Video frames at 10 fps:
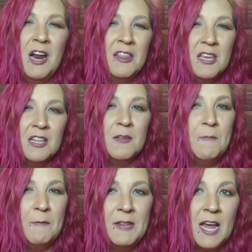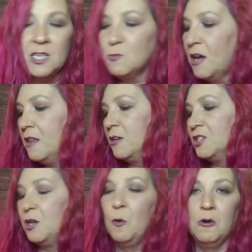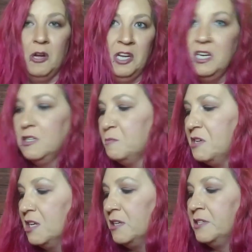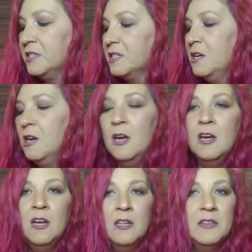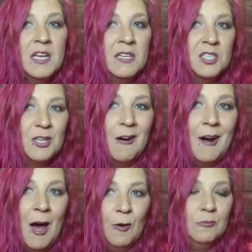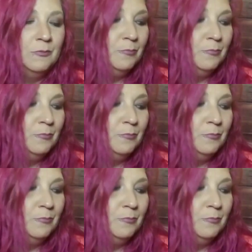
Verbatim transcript: I think maybe that's why they're so good, is because they start out